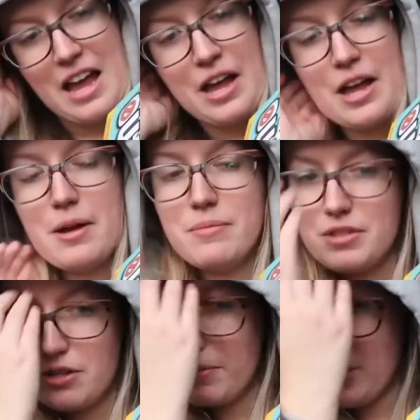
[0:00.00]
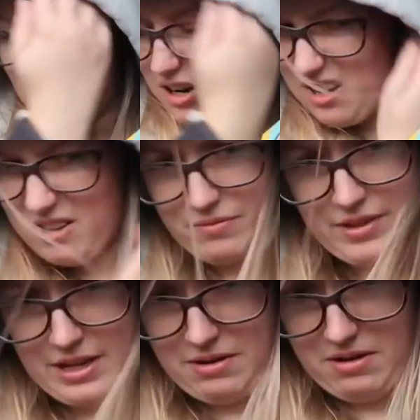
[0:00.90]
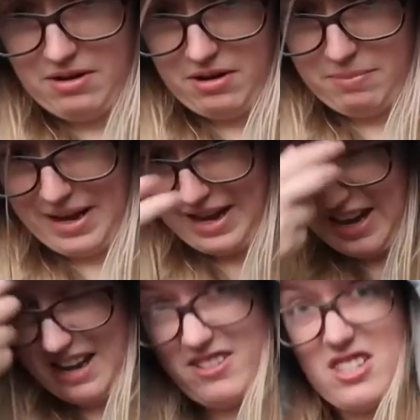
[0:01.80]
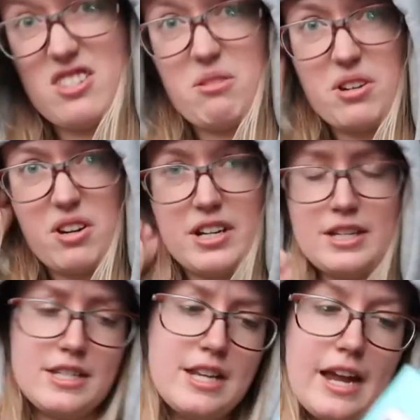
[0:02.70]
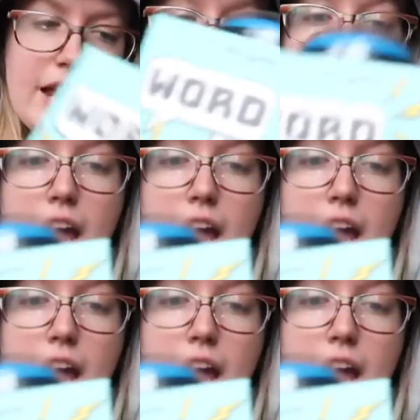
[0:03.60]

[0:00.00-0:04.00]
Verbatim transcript: um, so we got, the, oh, my hair is so annoying today.